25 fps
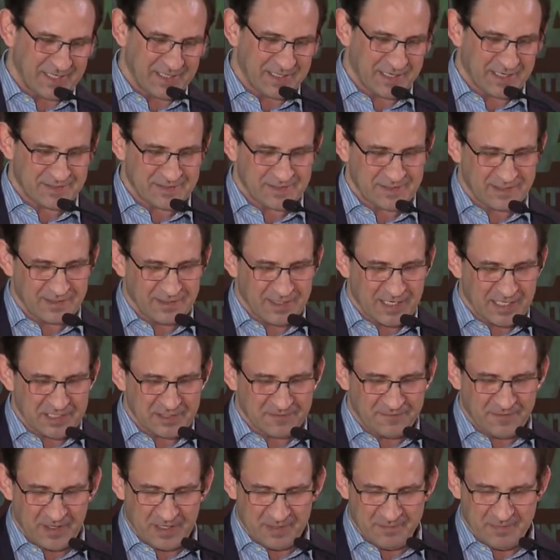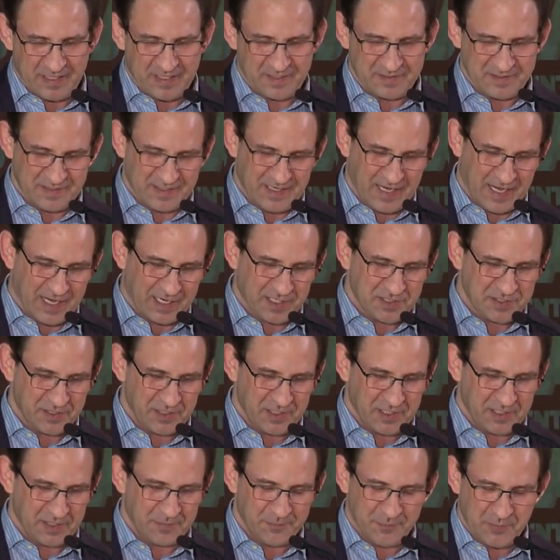it's less funny because it
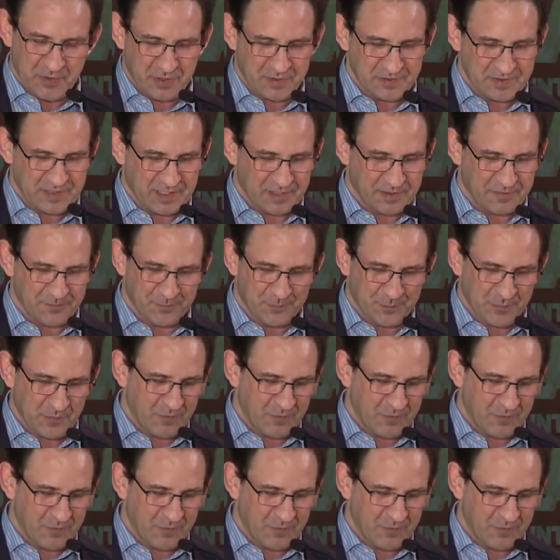actually turns out